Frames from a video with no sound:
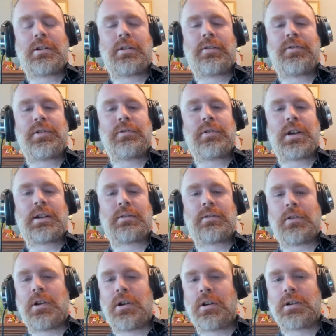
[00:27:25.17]
or if you like
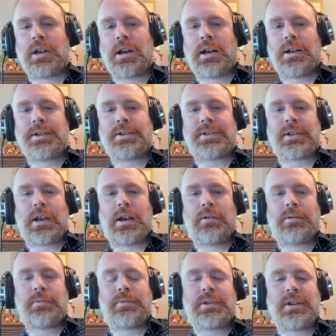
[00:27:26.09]
long odds,
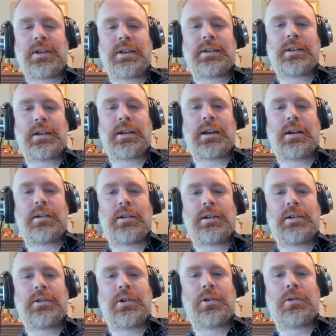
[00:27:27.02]
I would take
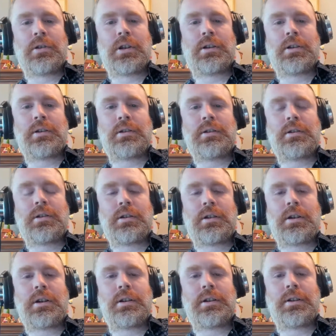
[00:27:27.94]
Aaron Nola
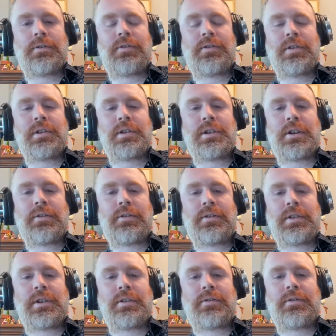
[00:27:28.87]
on the
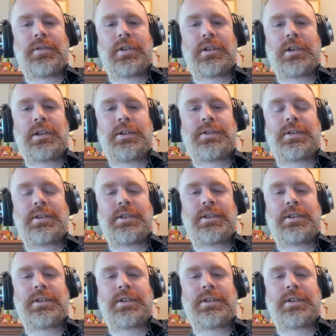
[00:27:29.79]
Philadelphia Phillies.